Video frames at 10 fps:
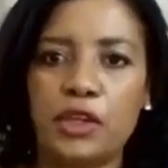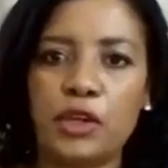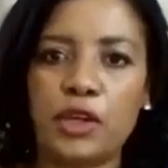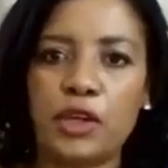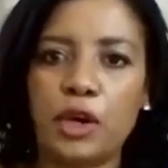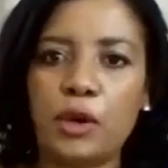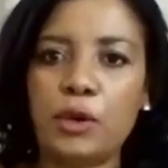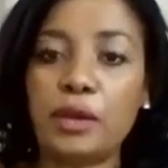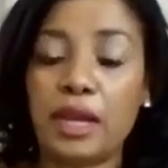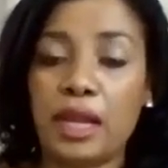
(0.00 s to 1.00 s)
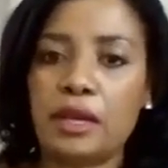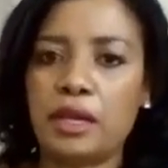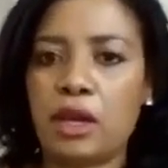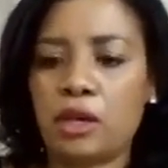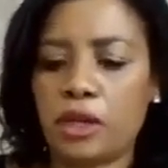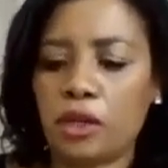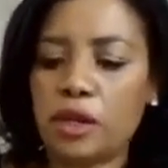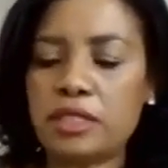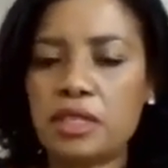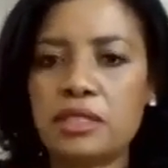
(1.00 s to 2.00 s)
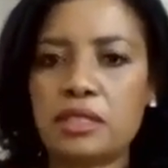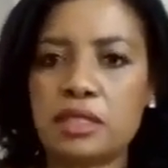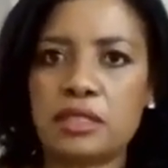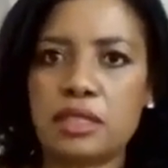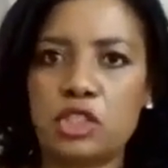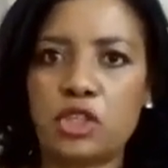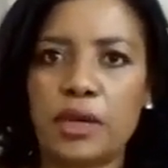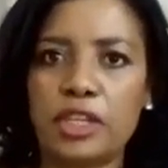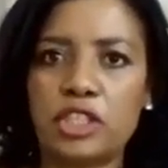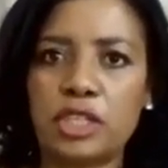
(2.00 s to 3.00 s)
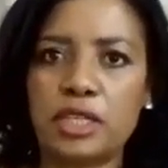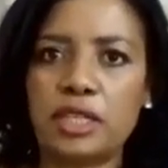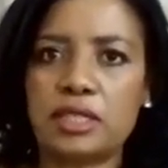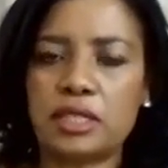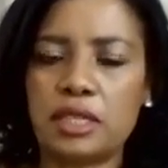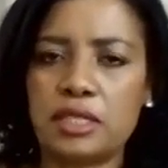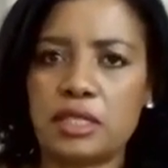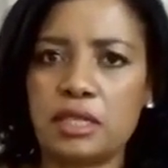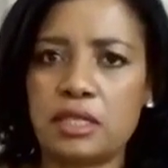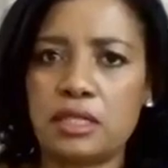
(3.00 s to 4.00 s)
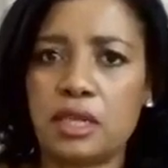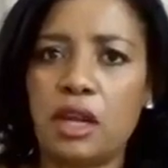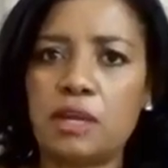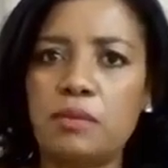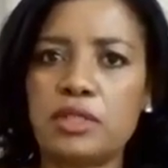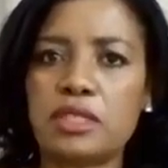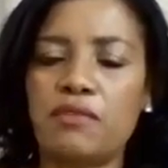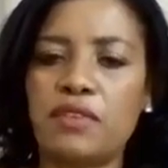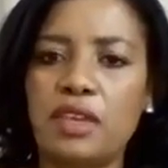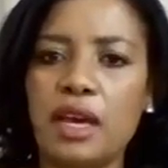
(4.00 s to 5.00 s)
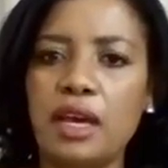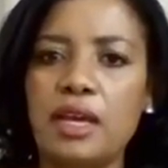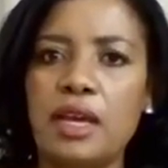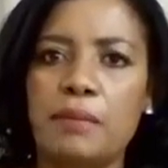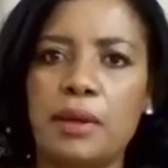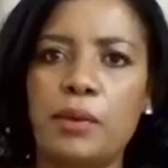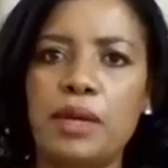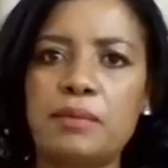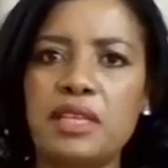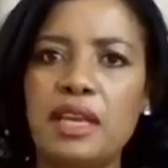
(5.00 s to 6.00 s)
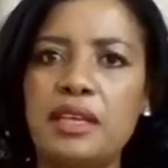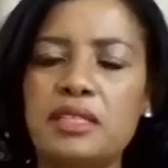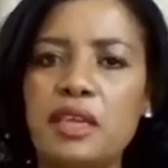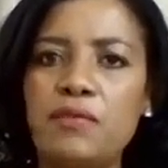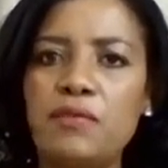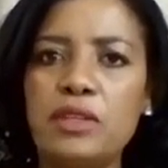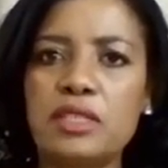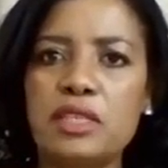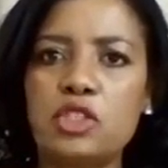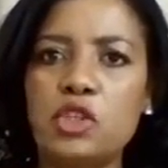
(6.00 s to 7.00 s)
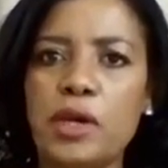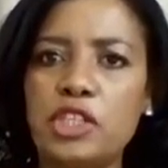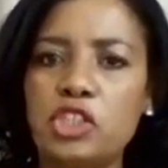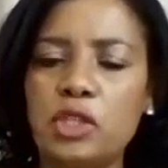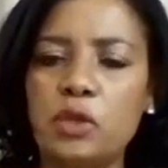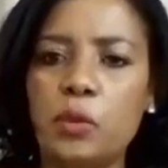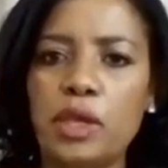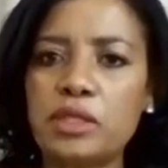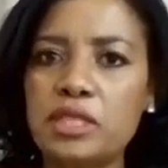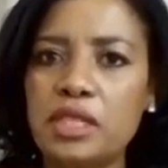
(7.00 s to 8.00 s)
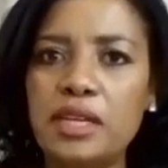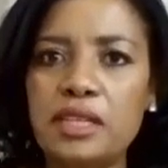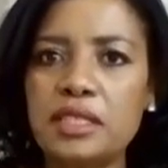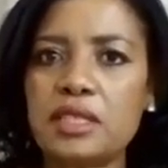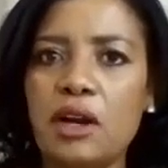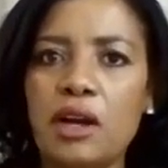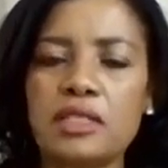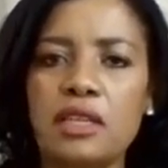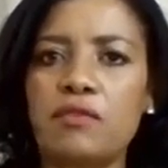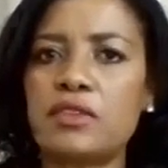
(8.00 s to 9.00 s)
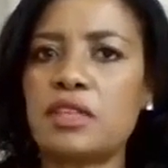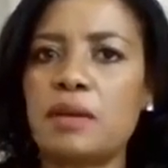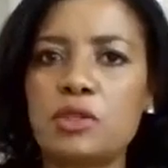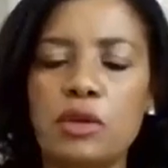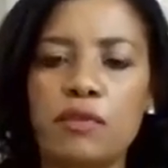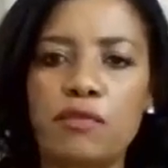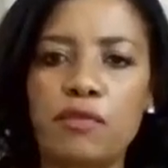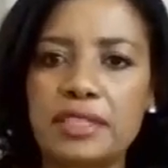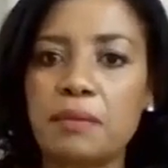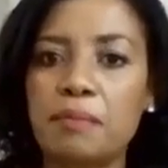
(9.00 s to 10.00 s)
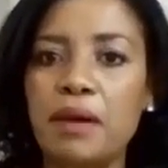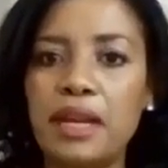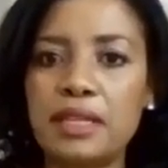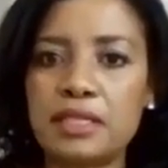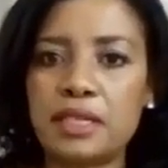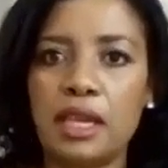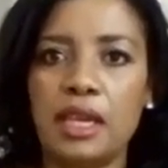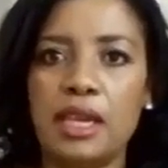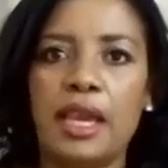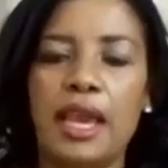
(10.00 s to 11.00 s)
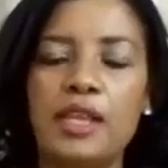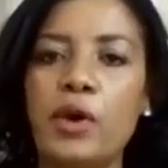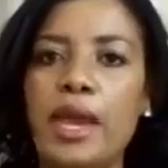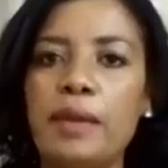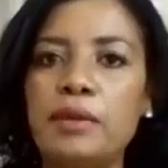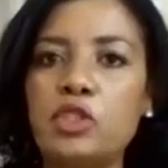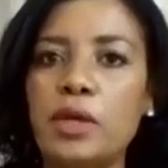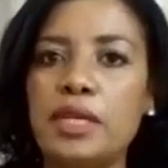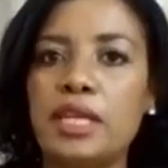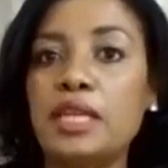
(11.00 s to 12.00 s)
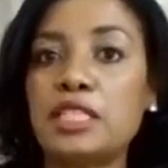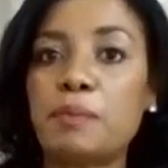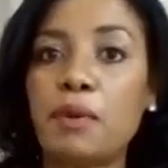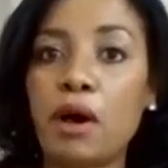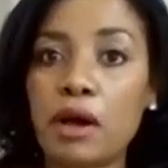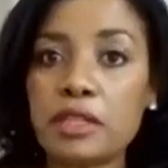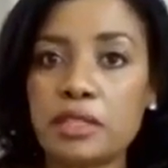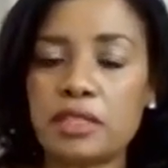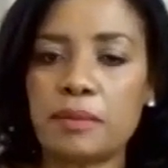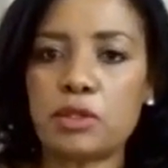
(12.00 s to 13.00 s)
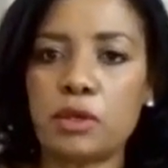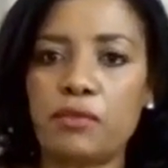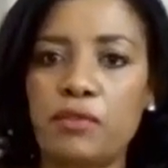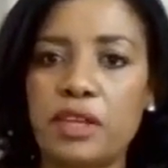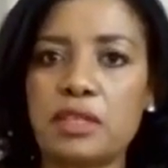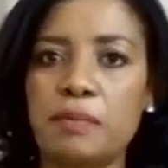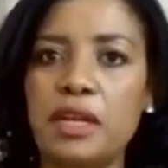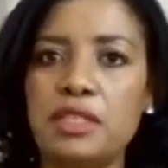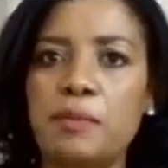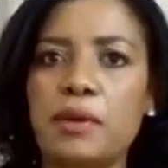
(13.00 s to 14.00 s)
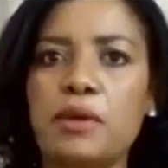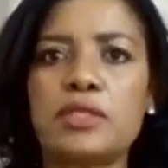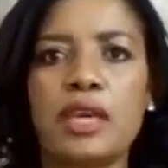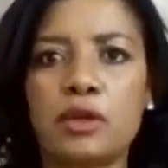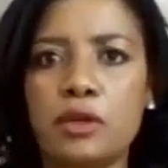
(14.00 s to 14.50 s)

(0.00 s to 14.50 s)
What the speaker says: okay, Constance's situation is a lot more severe. But what I'm saying is, if you're in a situation where your tenant is asking for some sort of flexibility and you're able to at least pass on some sort of flexibility because they're a